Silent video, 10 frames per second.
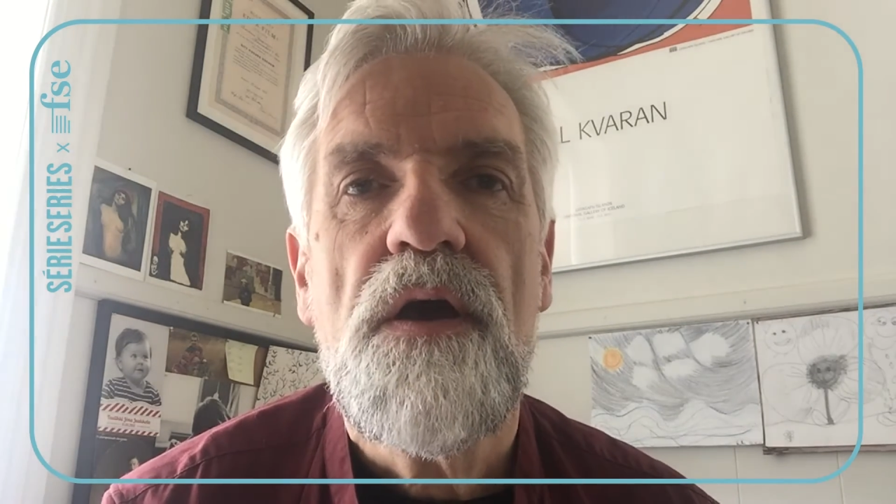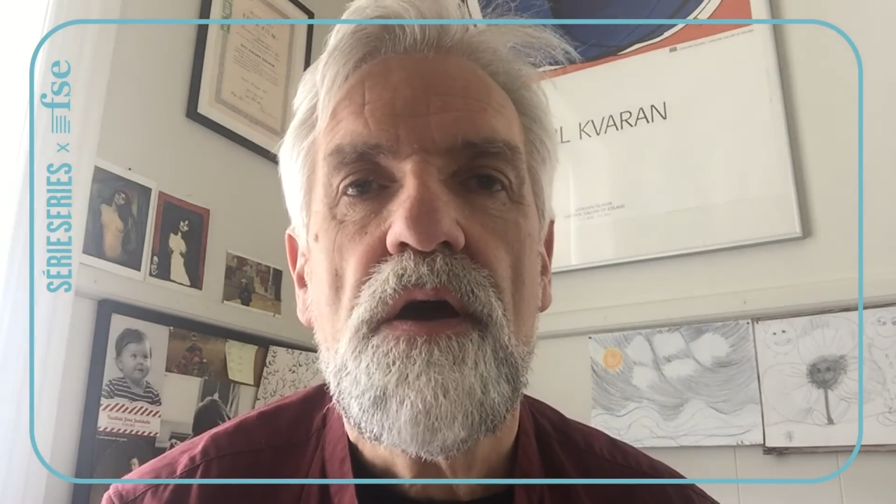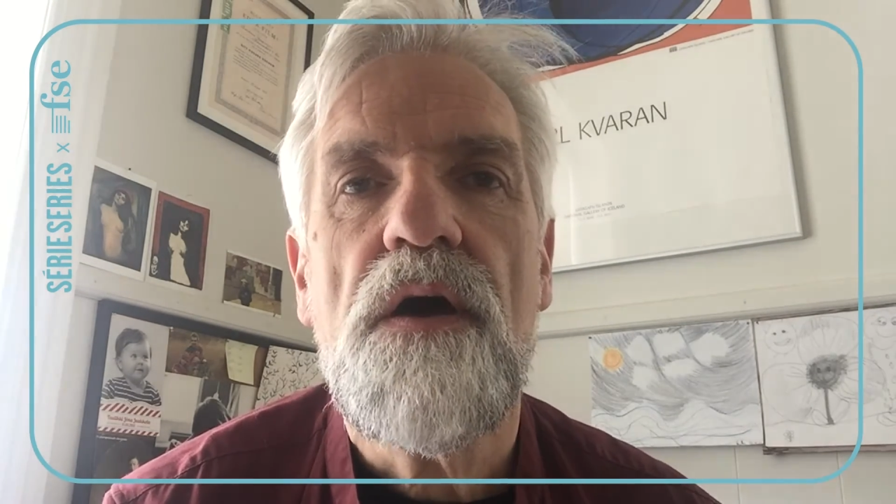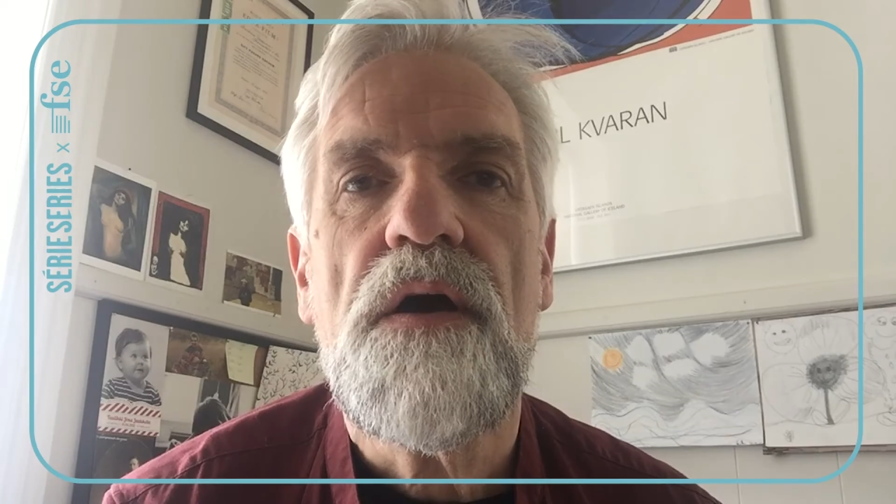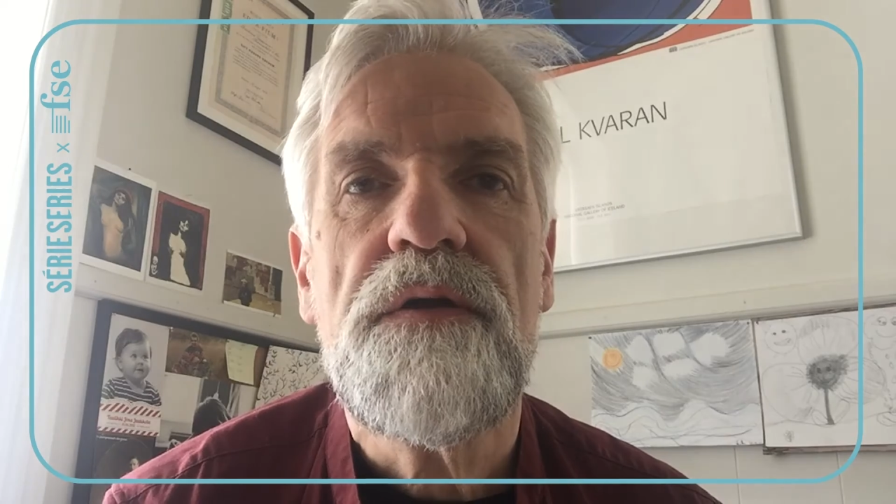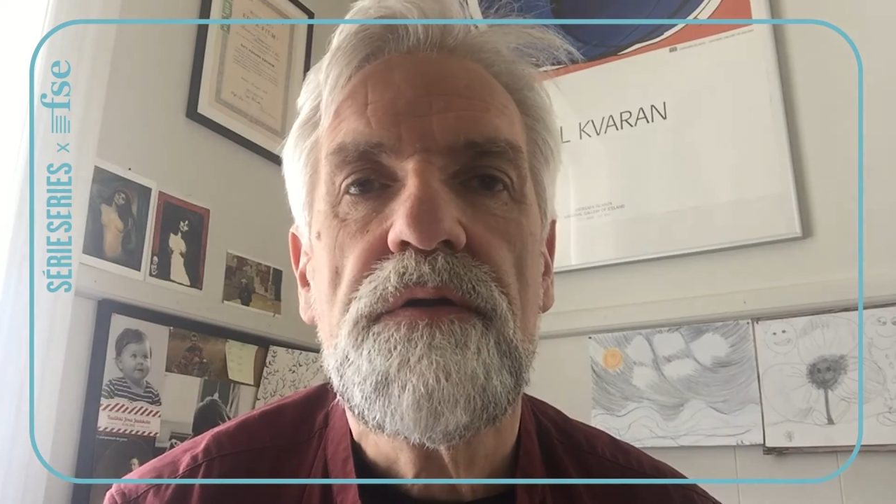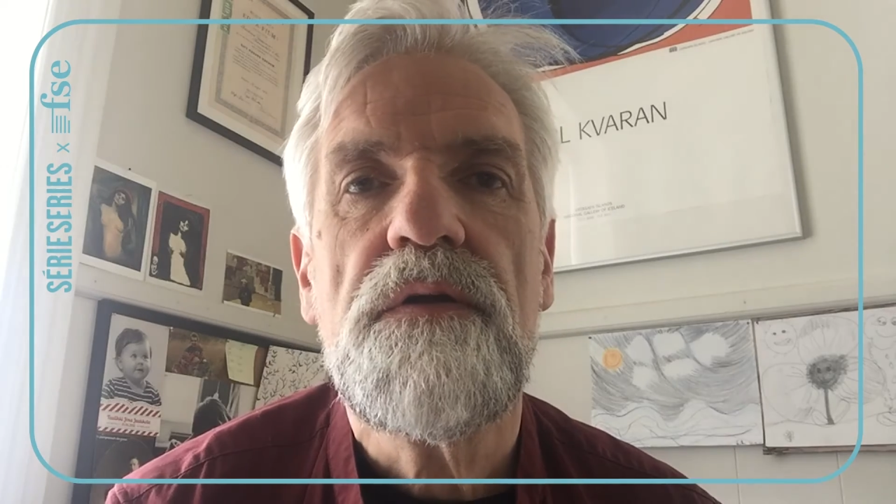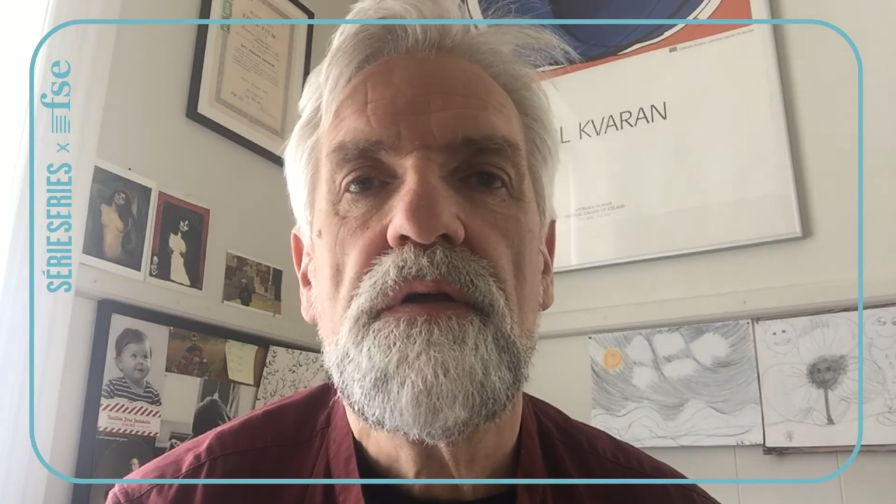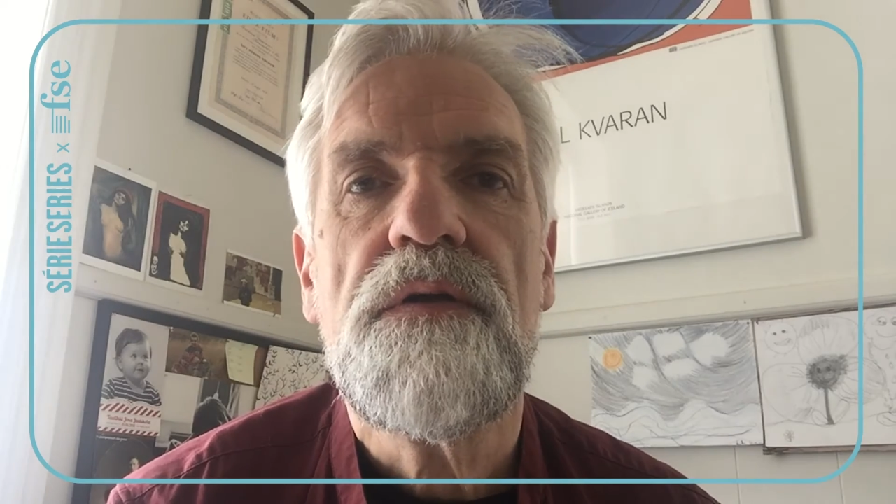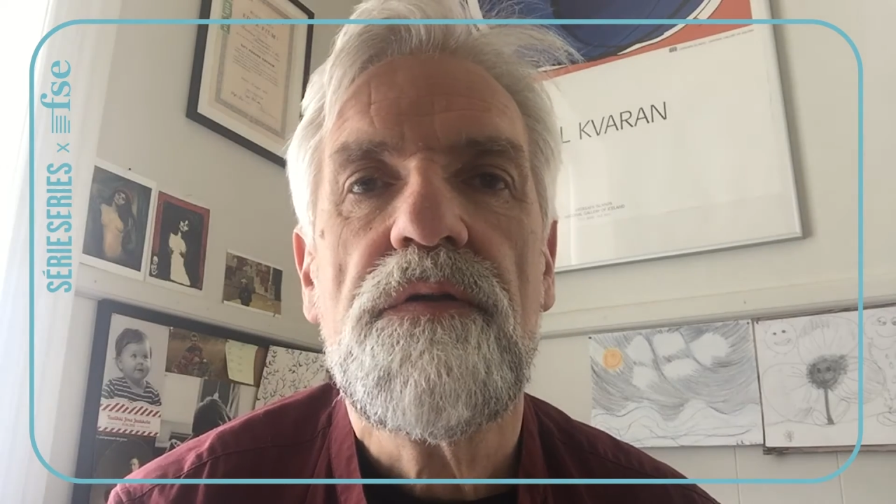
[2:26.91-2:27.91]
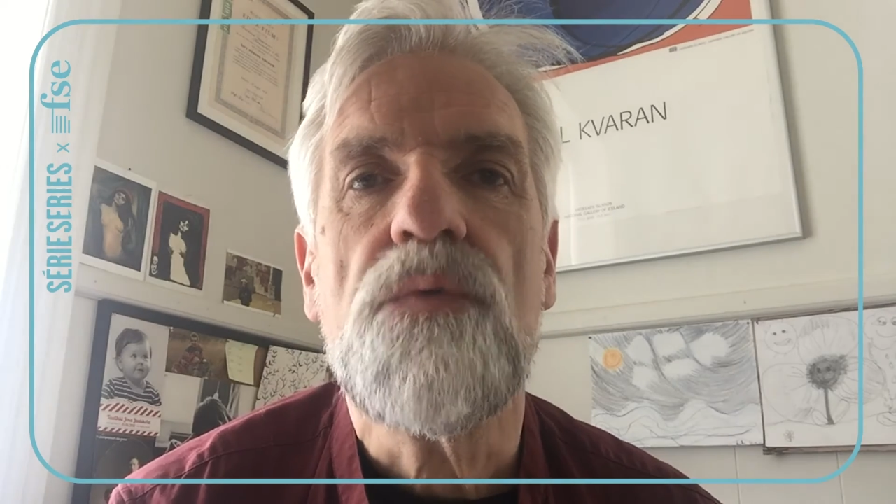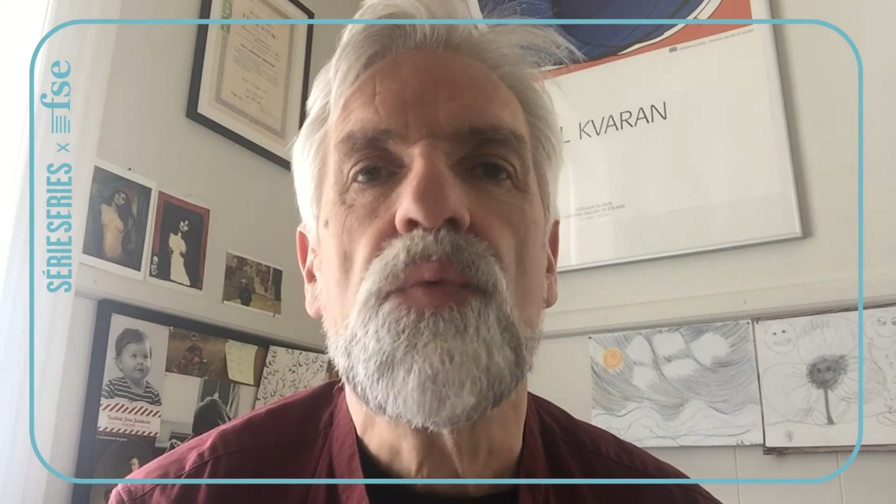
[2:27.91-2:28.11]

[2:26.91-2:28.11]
on the